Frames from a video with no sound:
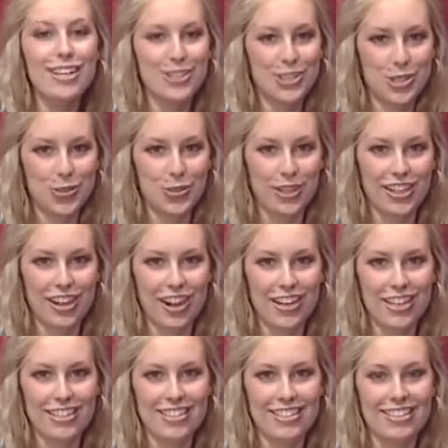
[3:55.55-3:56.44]
and touring
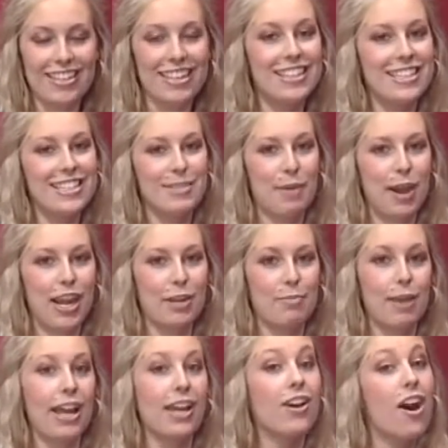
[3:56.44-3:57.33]
artists,
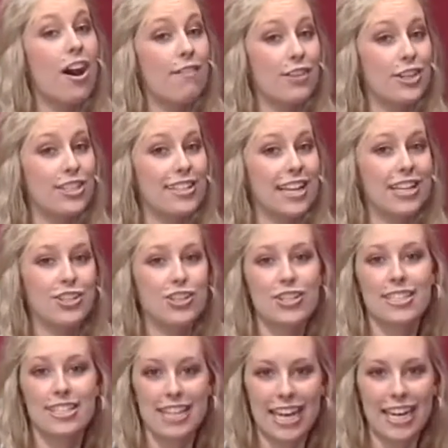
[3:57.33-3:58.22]
inspired by
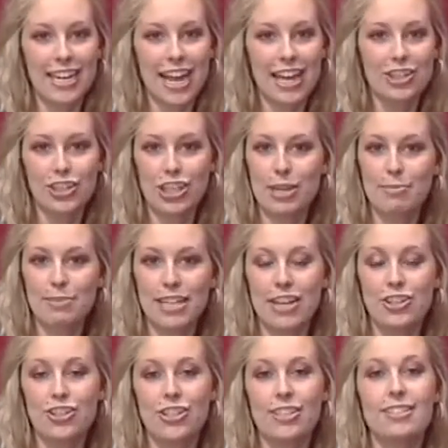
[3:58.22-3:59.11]
Conversations' late-night jam
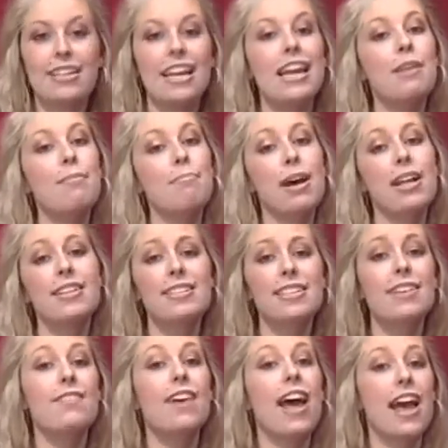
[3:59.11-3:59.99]
sessions and months of